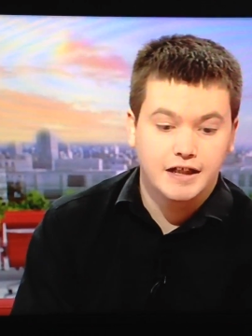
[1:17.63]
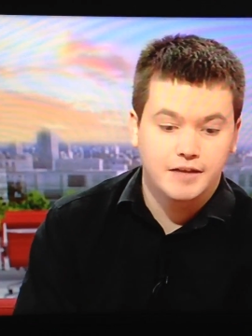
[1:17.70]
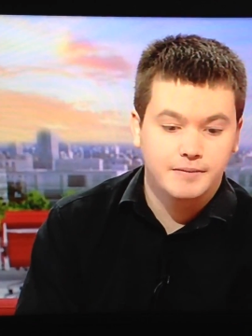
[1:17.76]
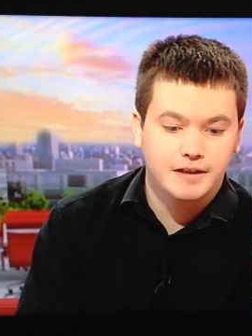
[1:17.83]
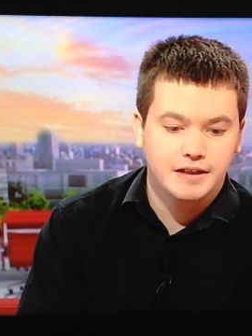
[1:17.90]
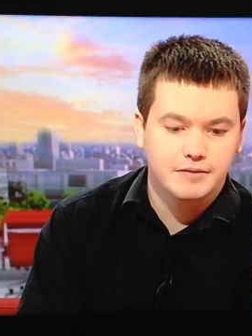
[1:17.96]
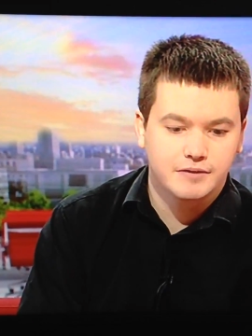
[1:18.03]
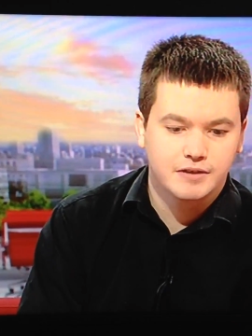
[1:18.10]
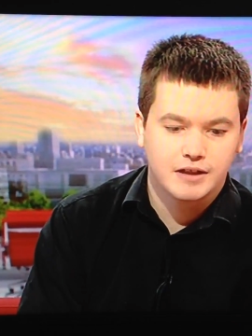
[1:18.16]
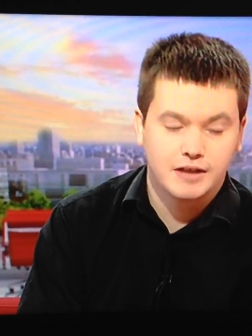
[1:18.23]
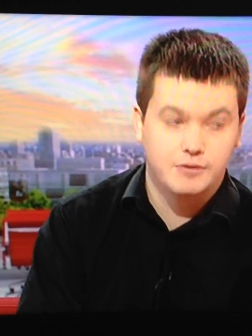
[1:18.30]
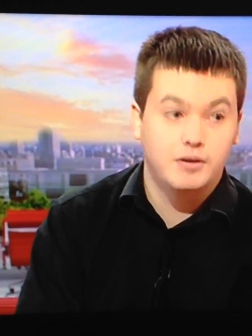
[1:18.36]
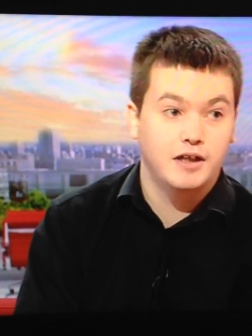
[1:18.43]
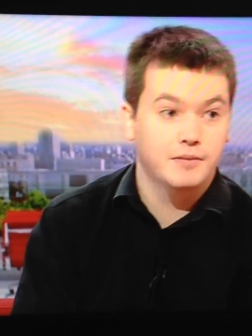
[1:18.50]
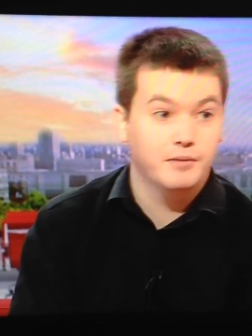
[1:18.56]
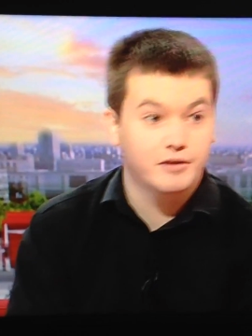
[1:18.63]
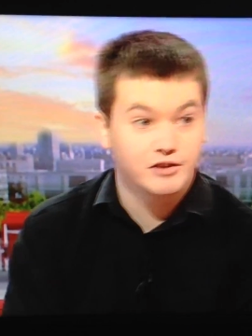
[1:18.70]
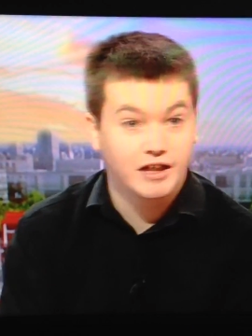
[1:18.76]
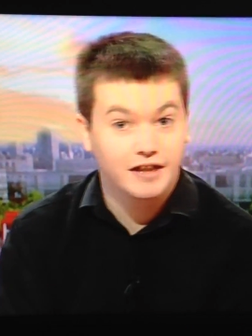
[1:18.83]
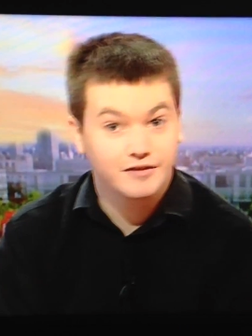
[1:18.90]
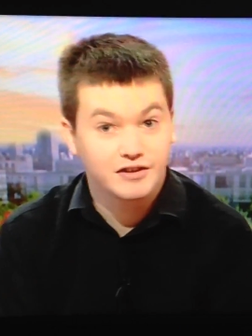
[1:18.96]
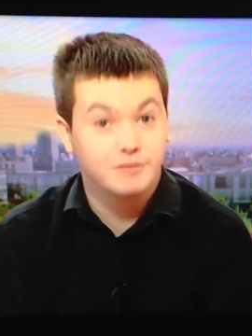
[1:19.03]
I mean, it was quite a posh
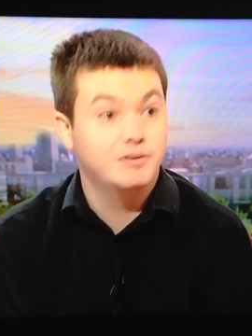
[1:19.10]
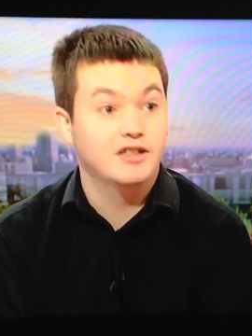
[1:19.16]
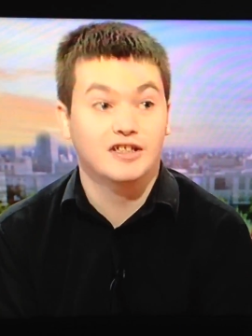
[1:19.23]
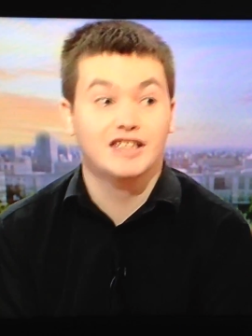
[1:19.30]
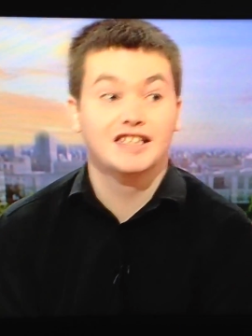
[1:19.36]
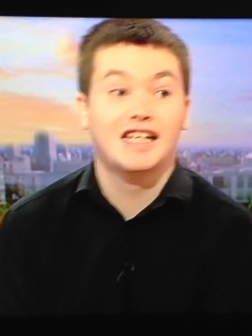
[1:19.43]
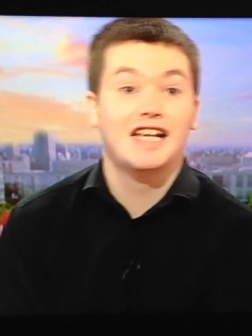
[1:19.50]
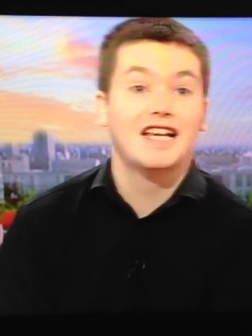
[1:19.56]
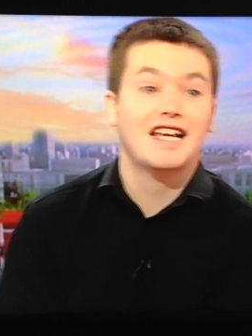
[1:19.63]
house, to be honest.